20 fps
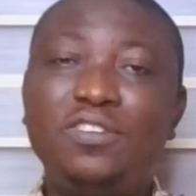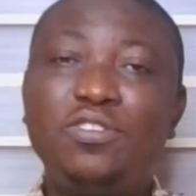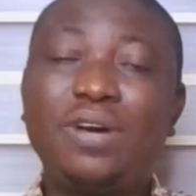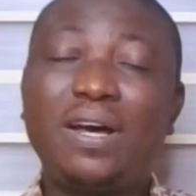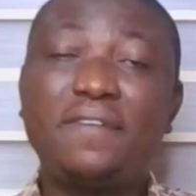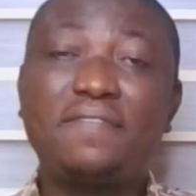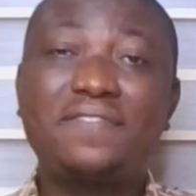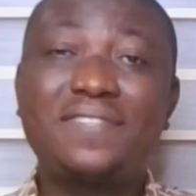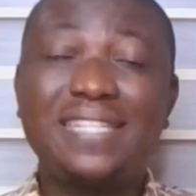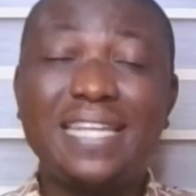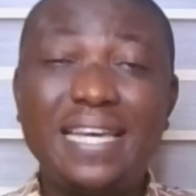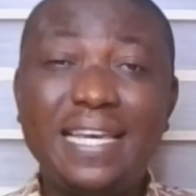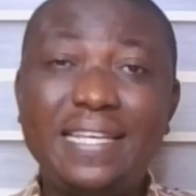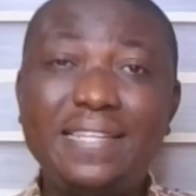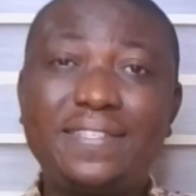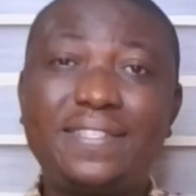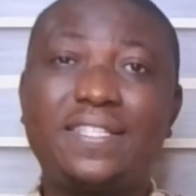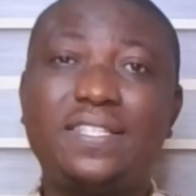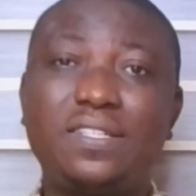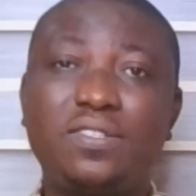you have
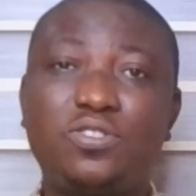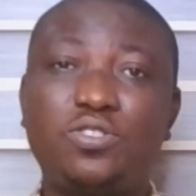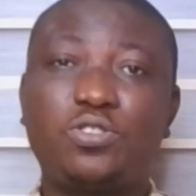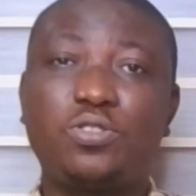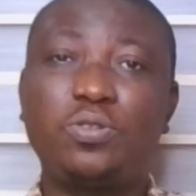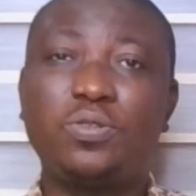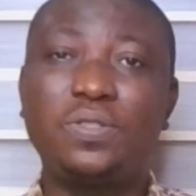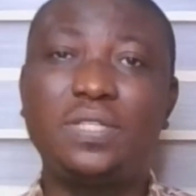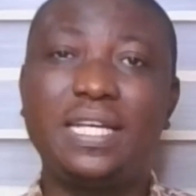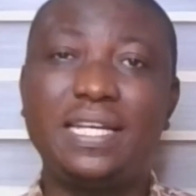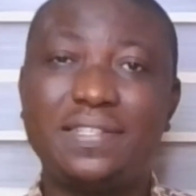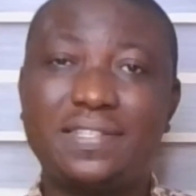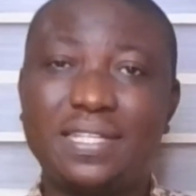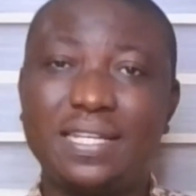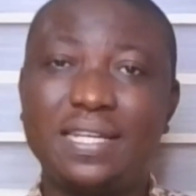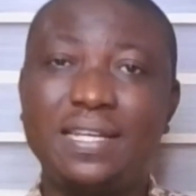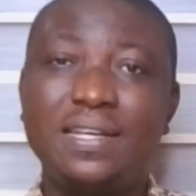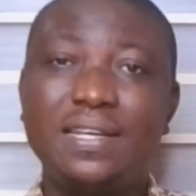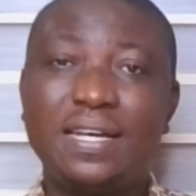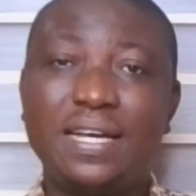tensed shoulders,
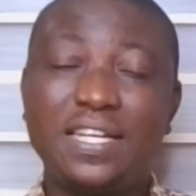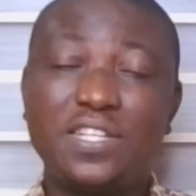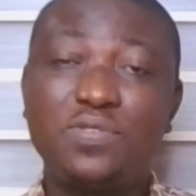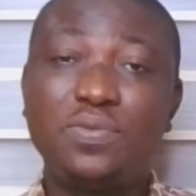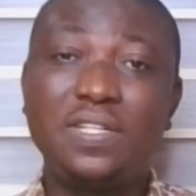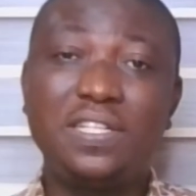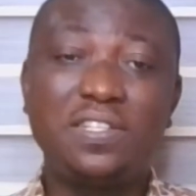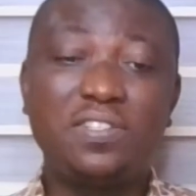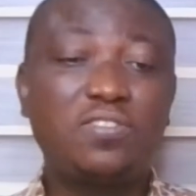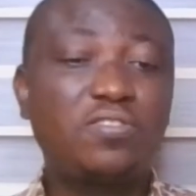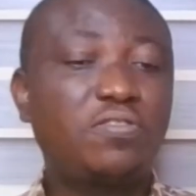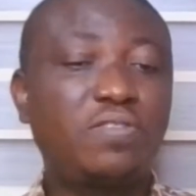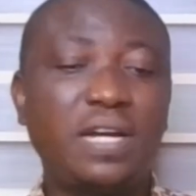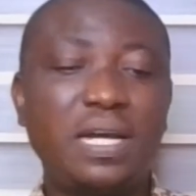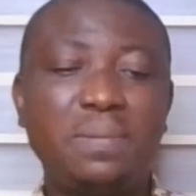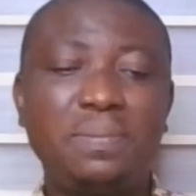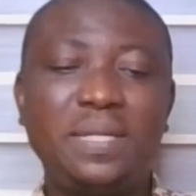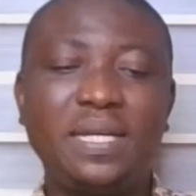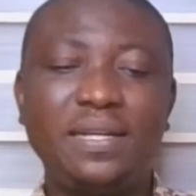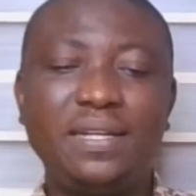as we
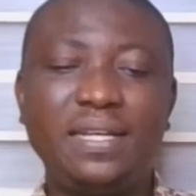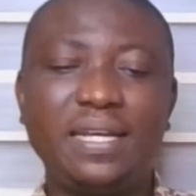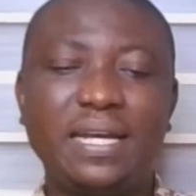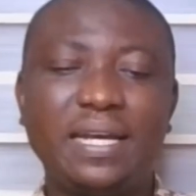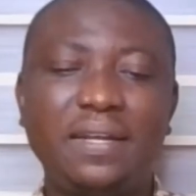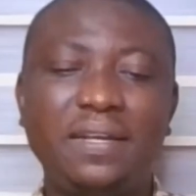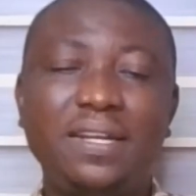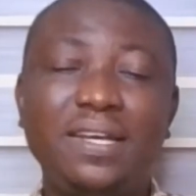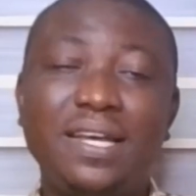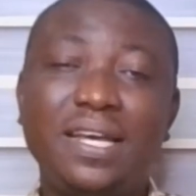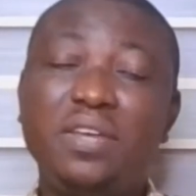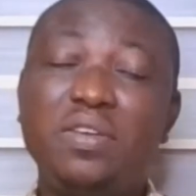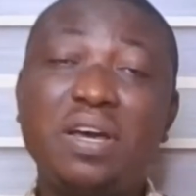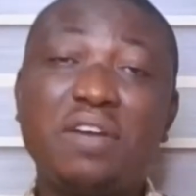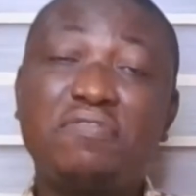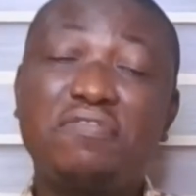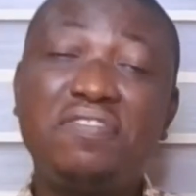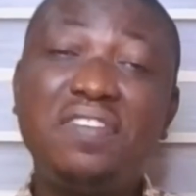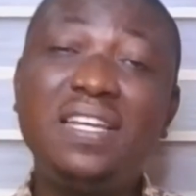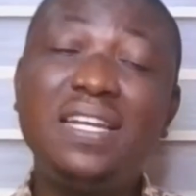described earlier, and you're
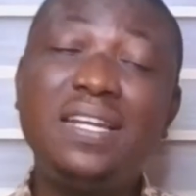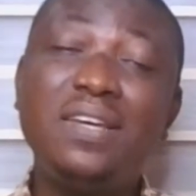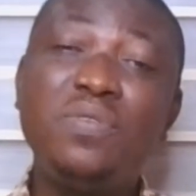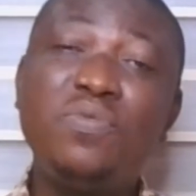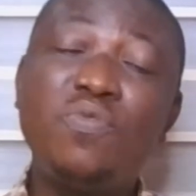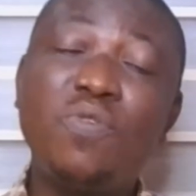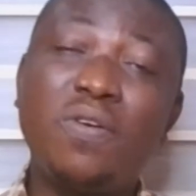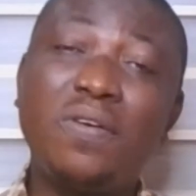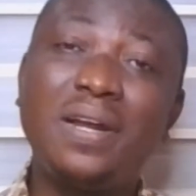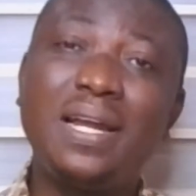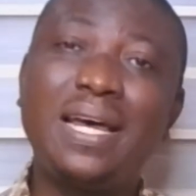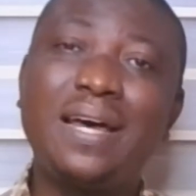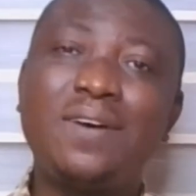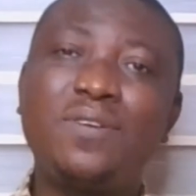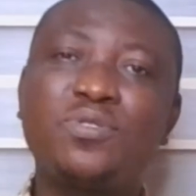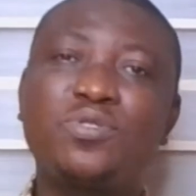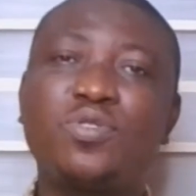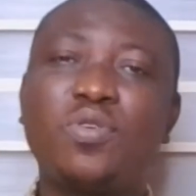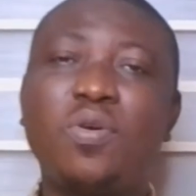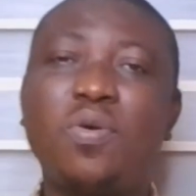feeling worn
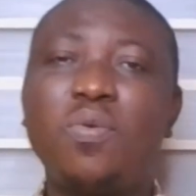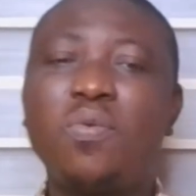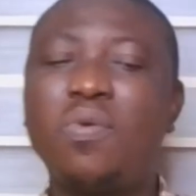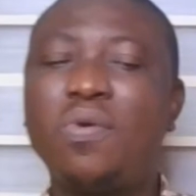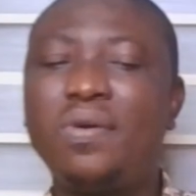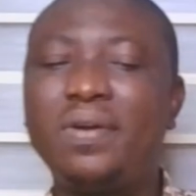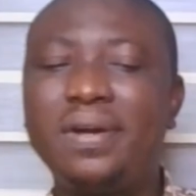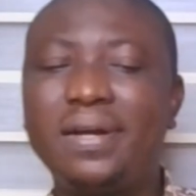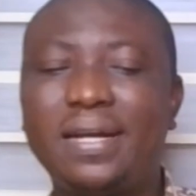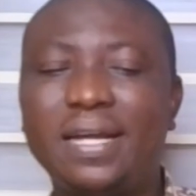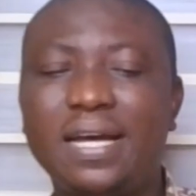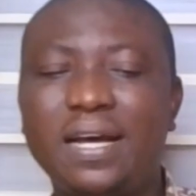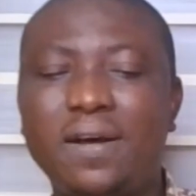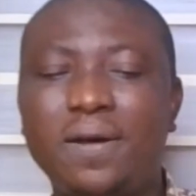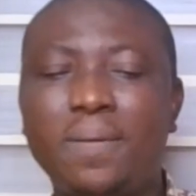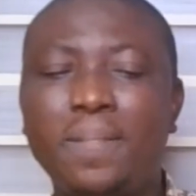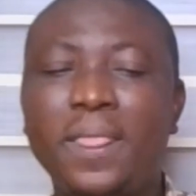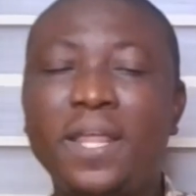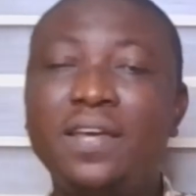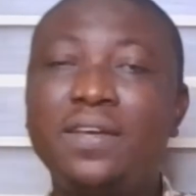out or worn
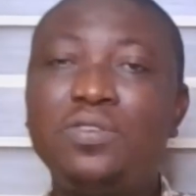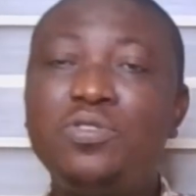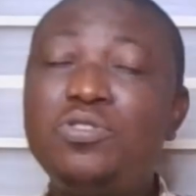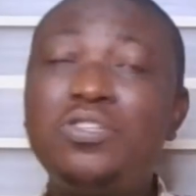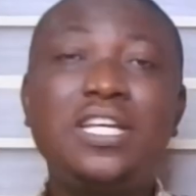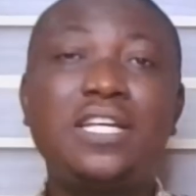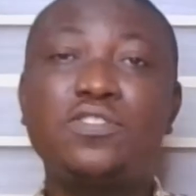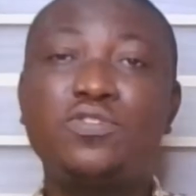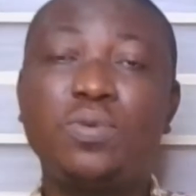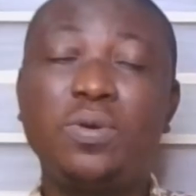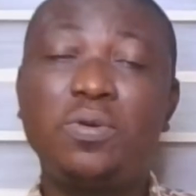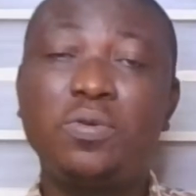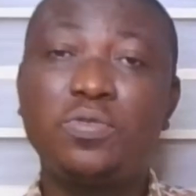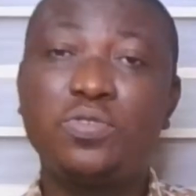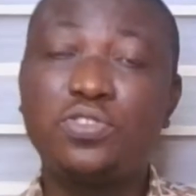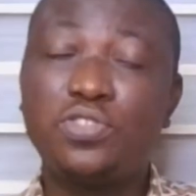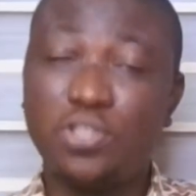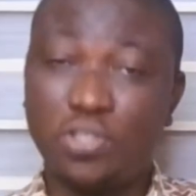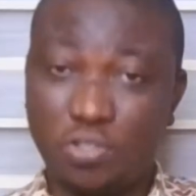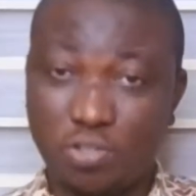down, you just want to
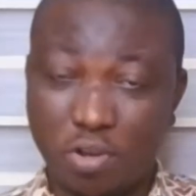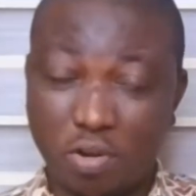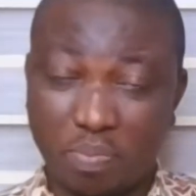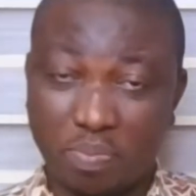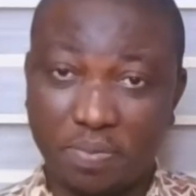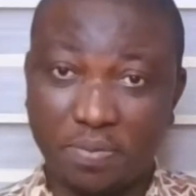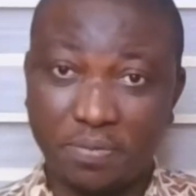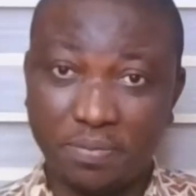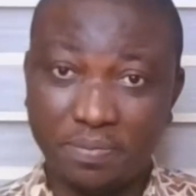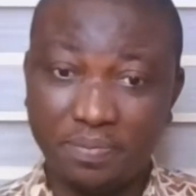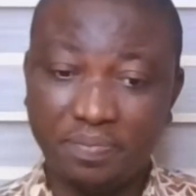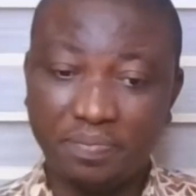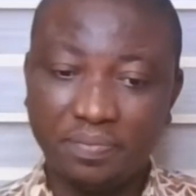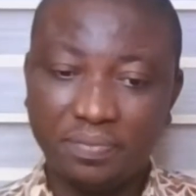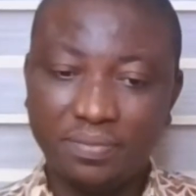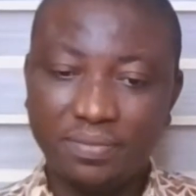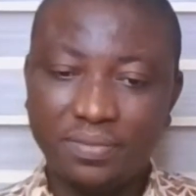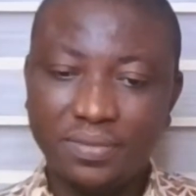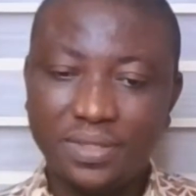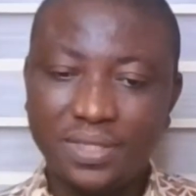stop
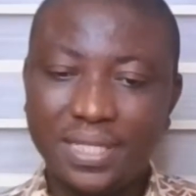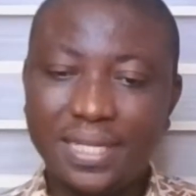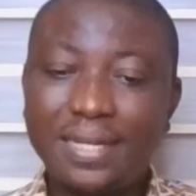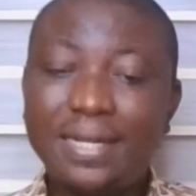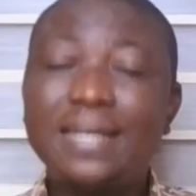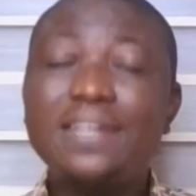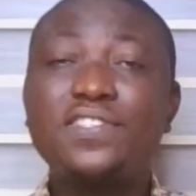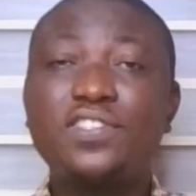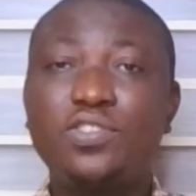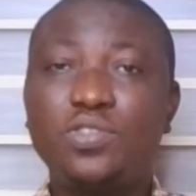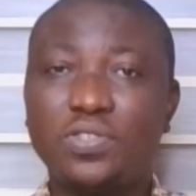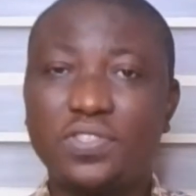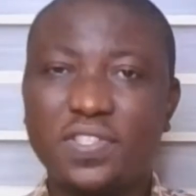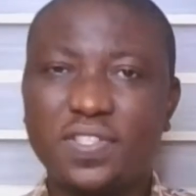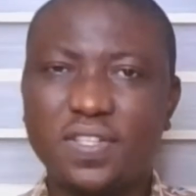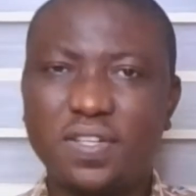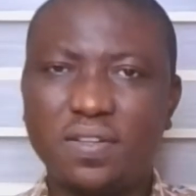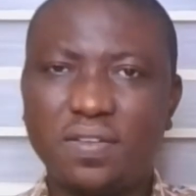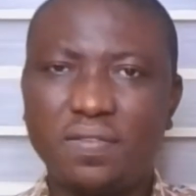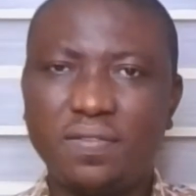and ask
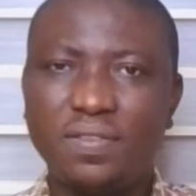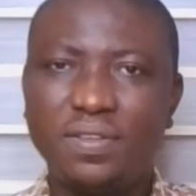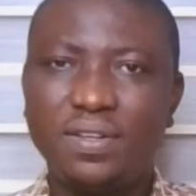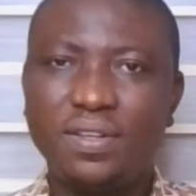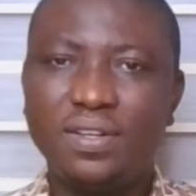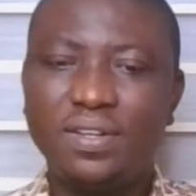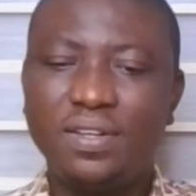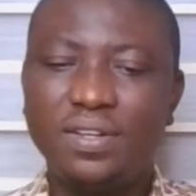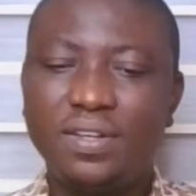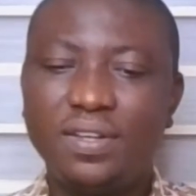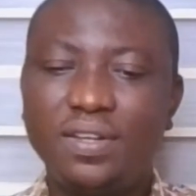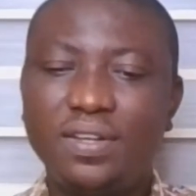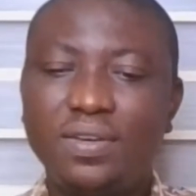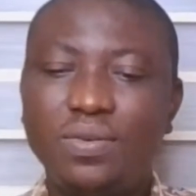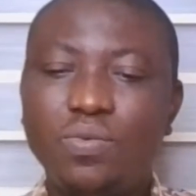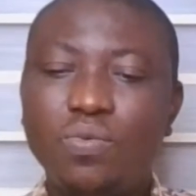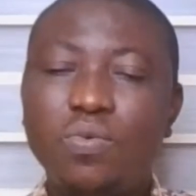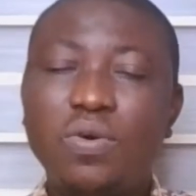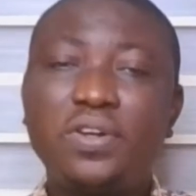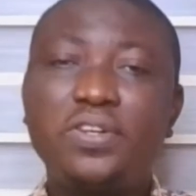yourself
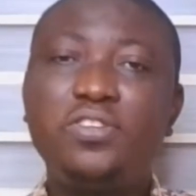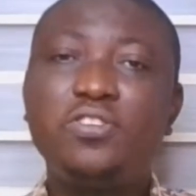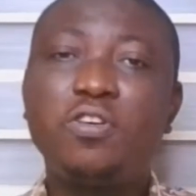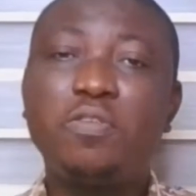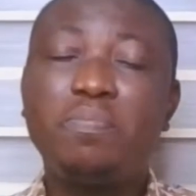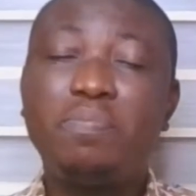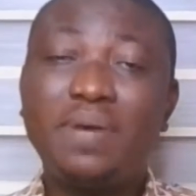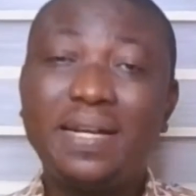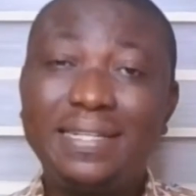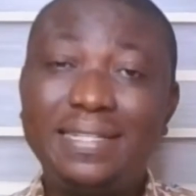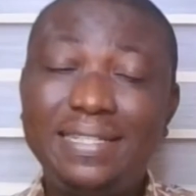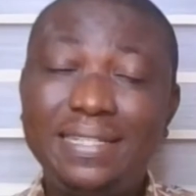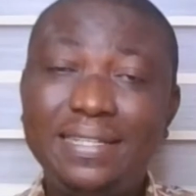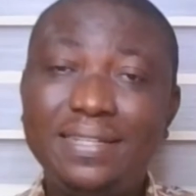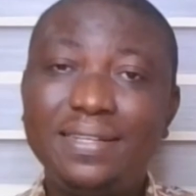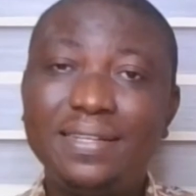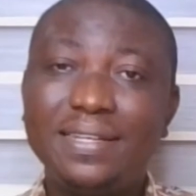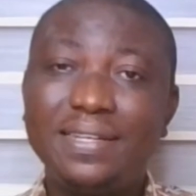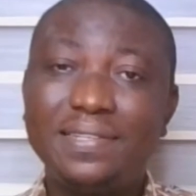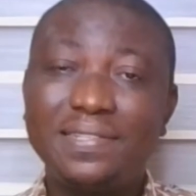what your body
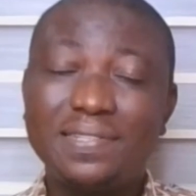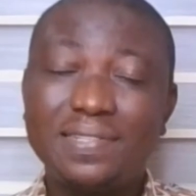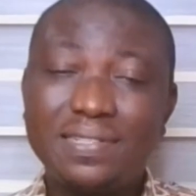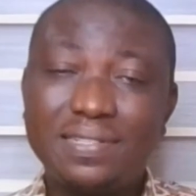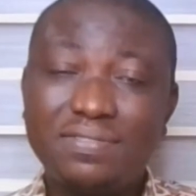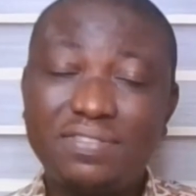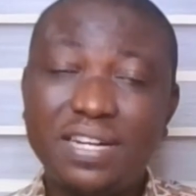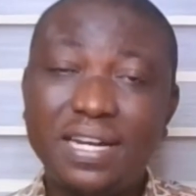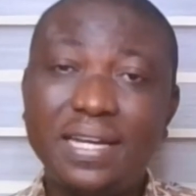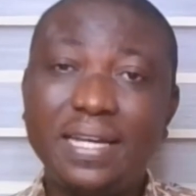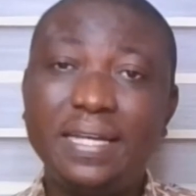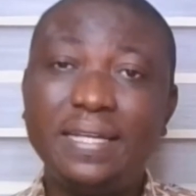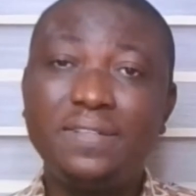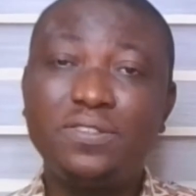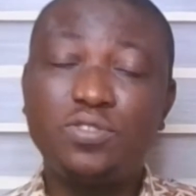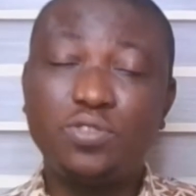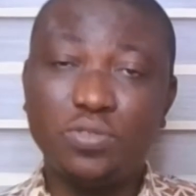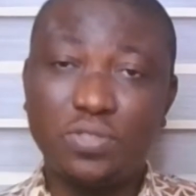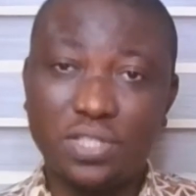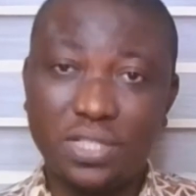is trying
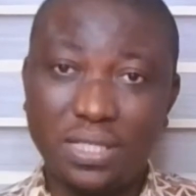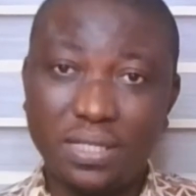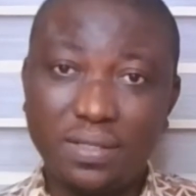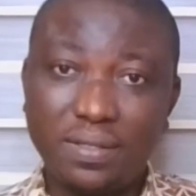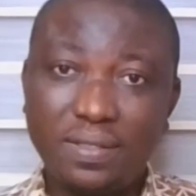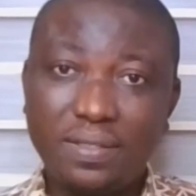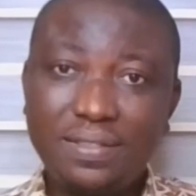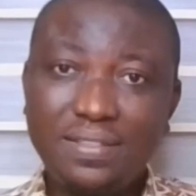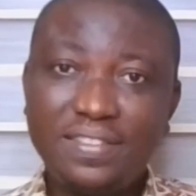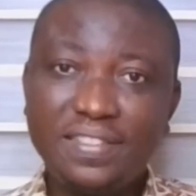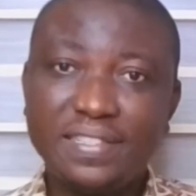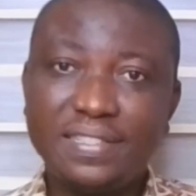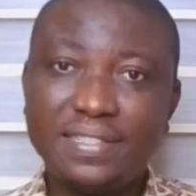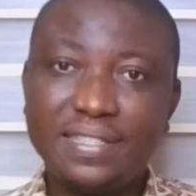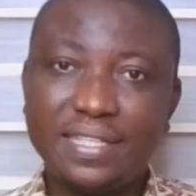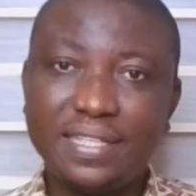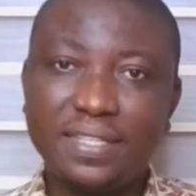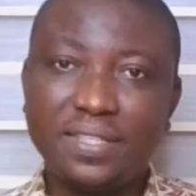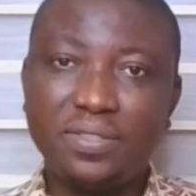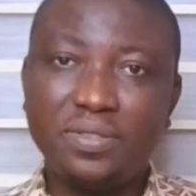to
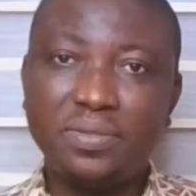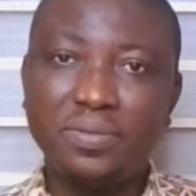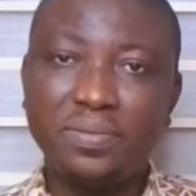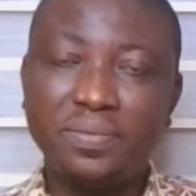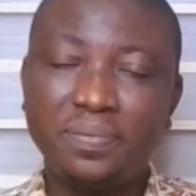tell you.